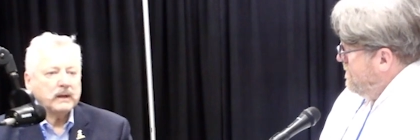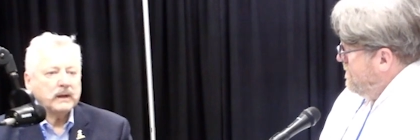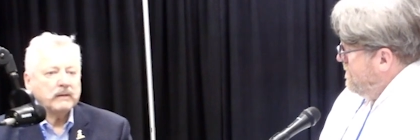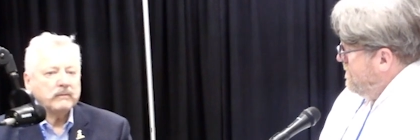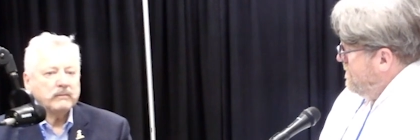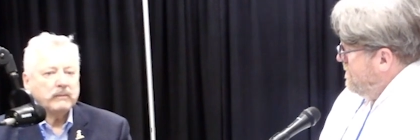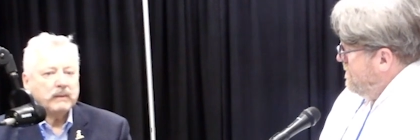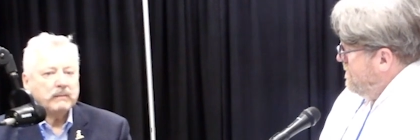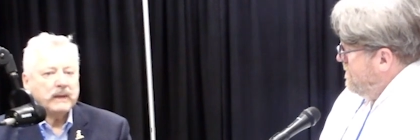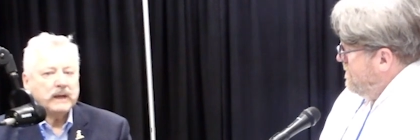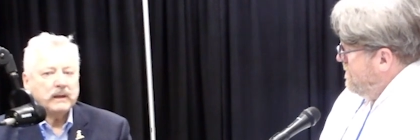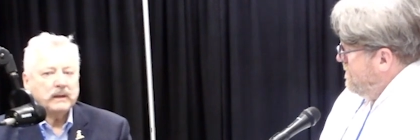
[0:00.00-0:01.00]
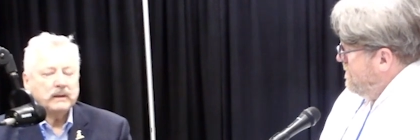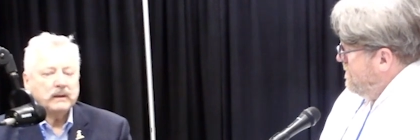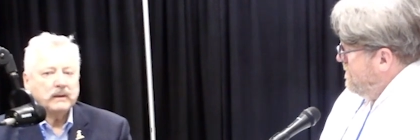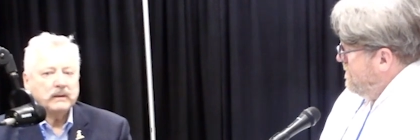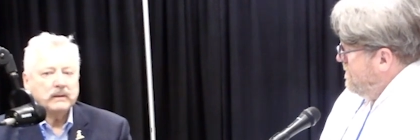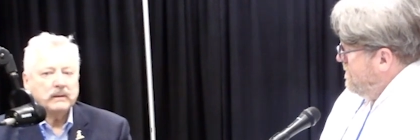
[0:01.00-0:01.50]
Speaker 1: of making the,
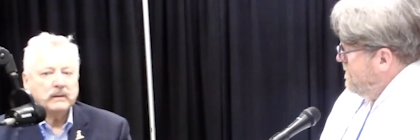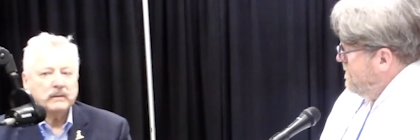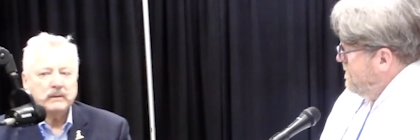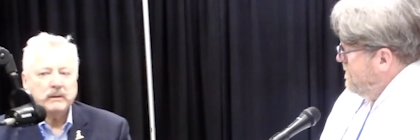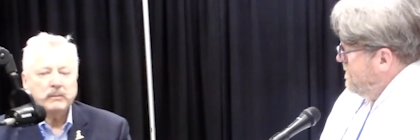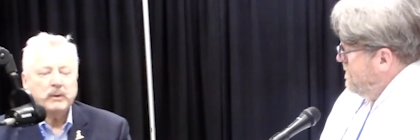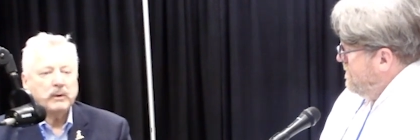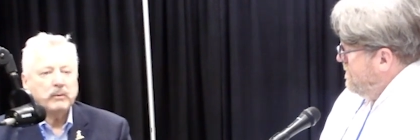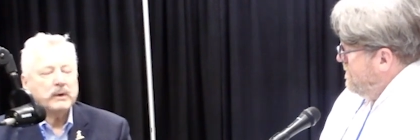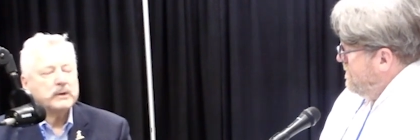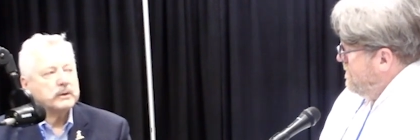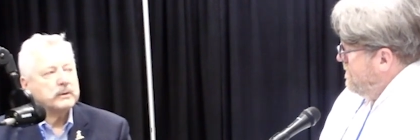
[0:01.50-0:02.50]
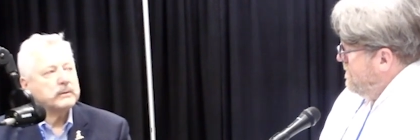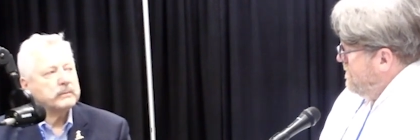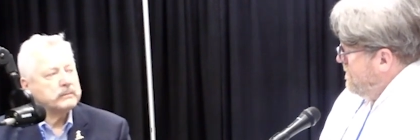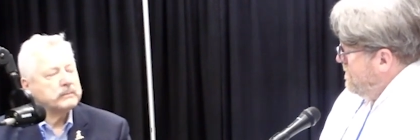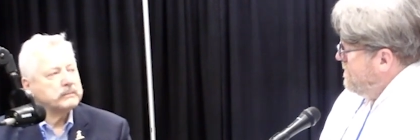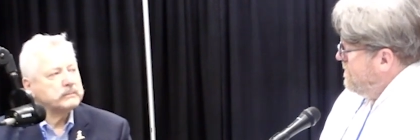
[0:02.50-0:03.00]
the community richer.
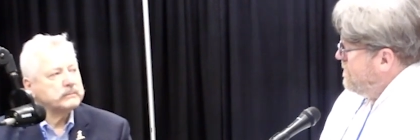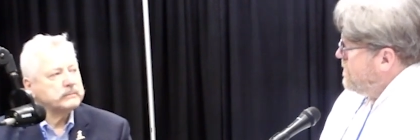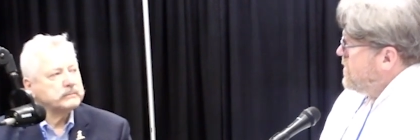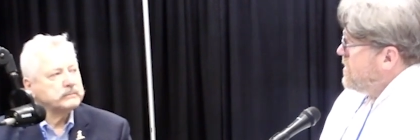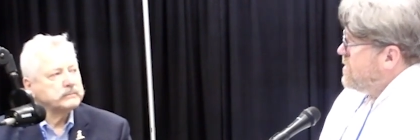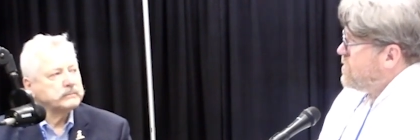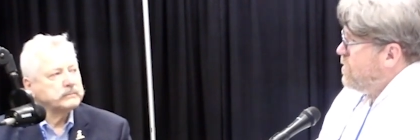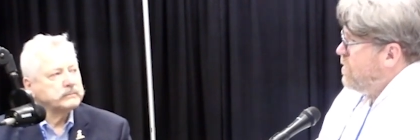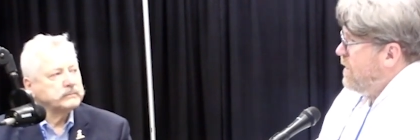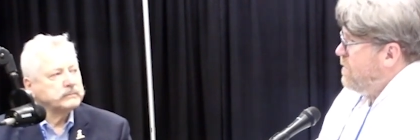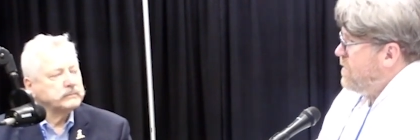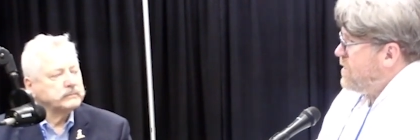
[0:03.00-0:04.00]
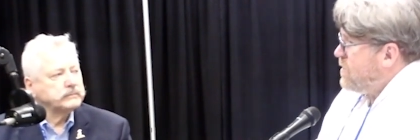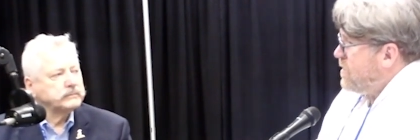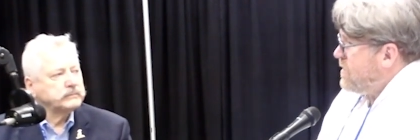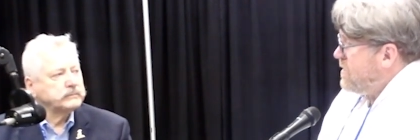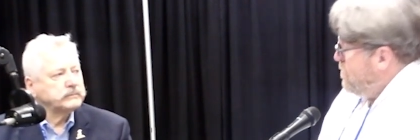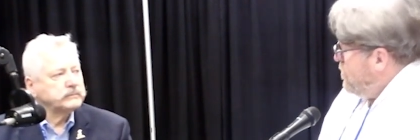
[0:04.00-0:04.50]
Speaker 2: So I want to turn
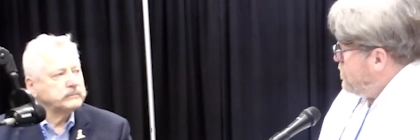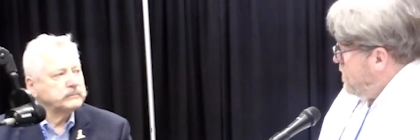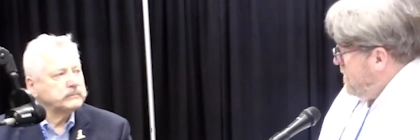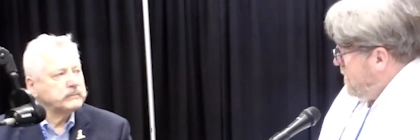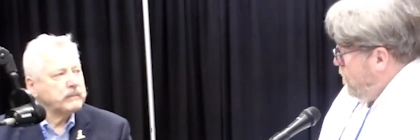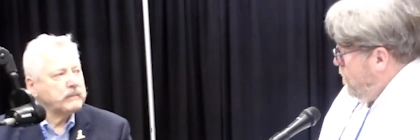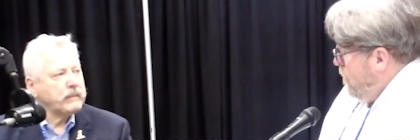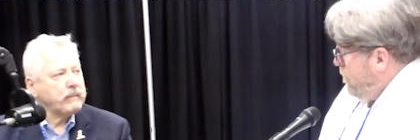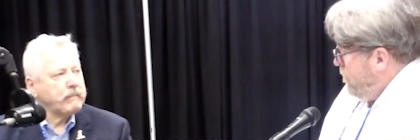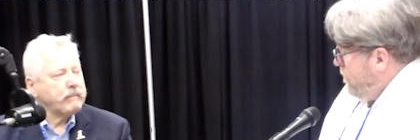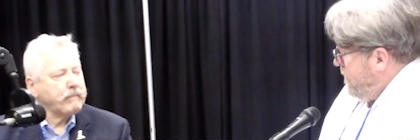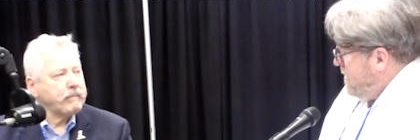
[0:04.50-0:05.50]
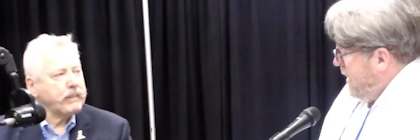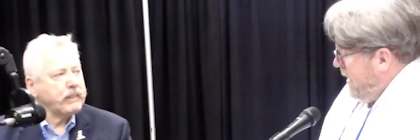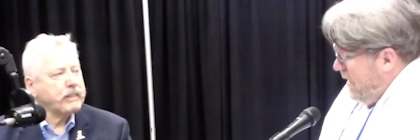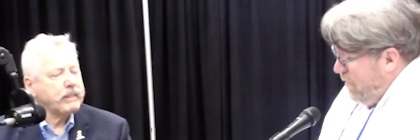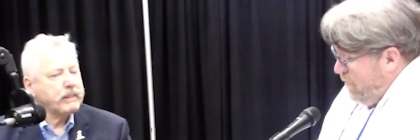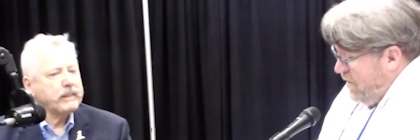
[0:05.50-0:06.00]
to Moose Jaw as a whole for a
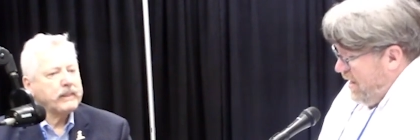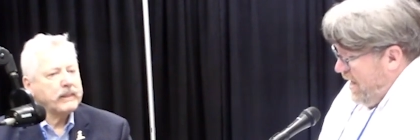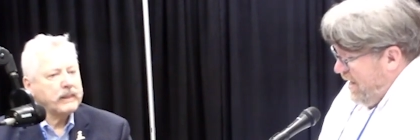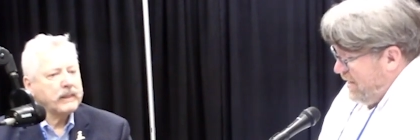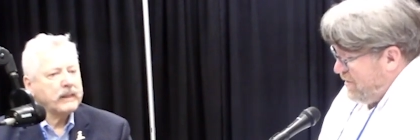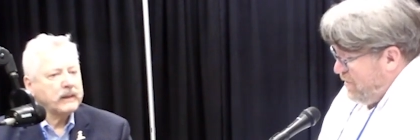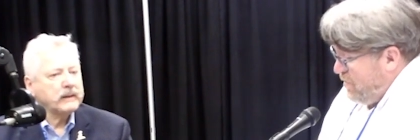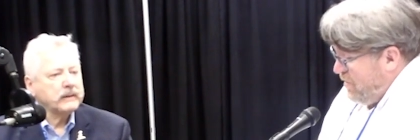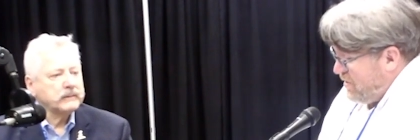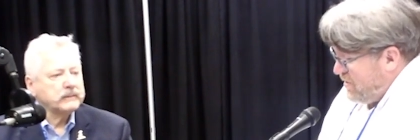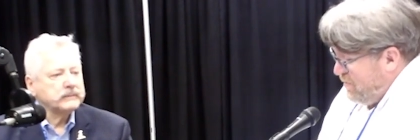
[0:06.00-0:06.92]
second. I want to ask you a question, but